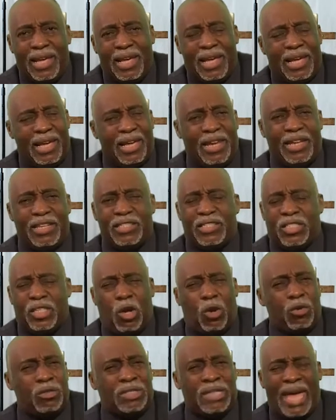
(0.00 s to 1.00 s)
It is
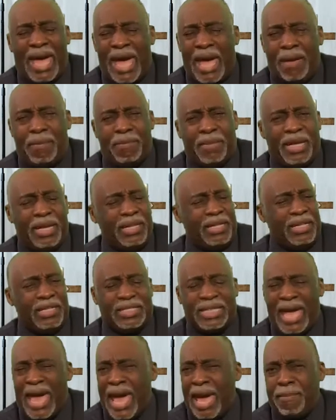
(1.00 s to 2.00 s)
so time, the
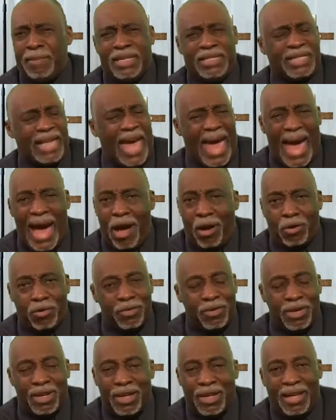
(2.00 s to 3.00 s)
time is out.
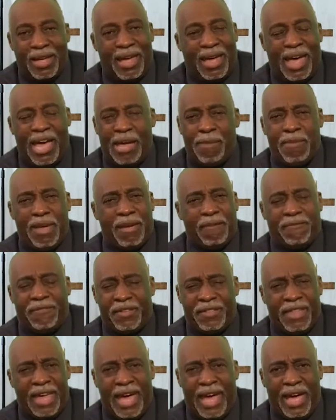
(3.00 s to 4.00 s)
Amen for
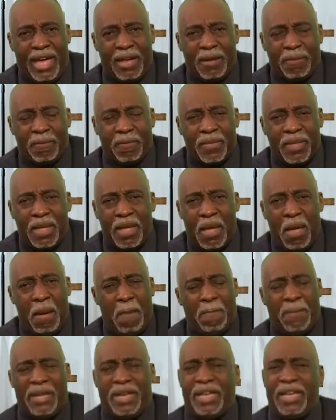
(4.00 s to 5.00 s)
that.
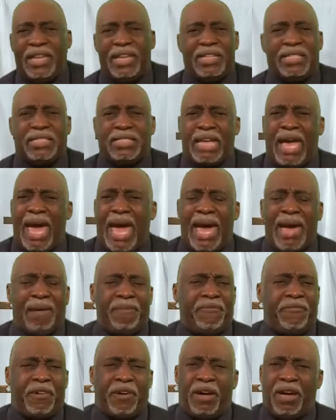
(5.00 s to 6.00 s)
But it is
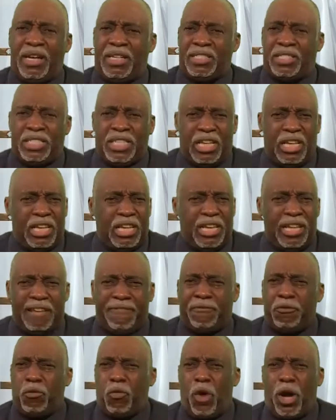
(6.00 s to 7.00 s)
time for us to
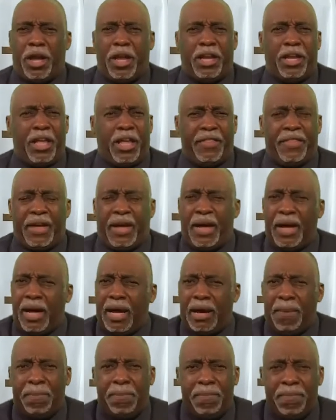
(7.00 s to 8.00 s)
lift one another
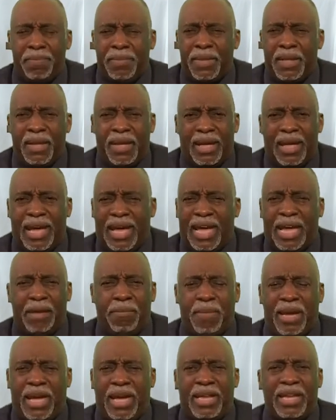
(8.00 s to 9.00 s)
up.
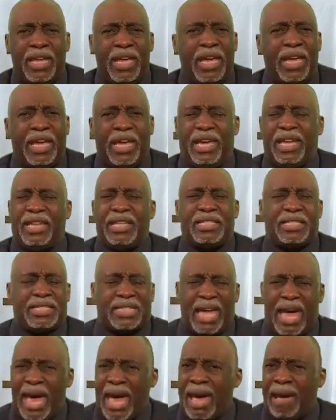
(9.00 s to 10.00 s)
Amen. It is
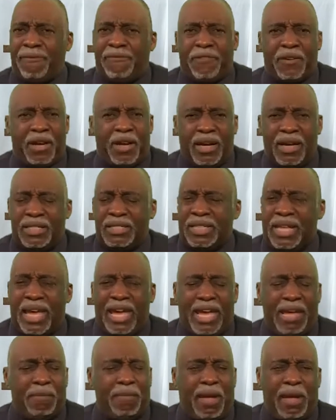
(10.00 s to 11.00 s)
time for us,
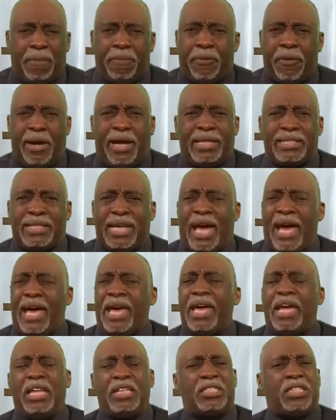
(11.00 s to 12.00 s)
amen, praise God,
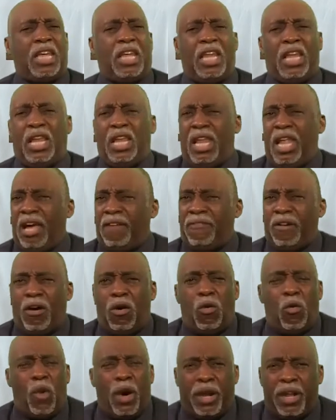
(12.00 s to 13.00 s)
to love
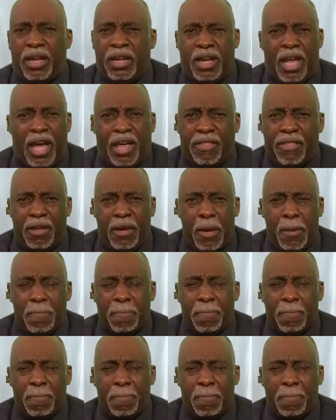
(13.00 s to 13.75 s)
on one another.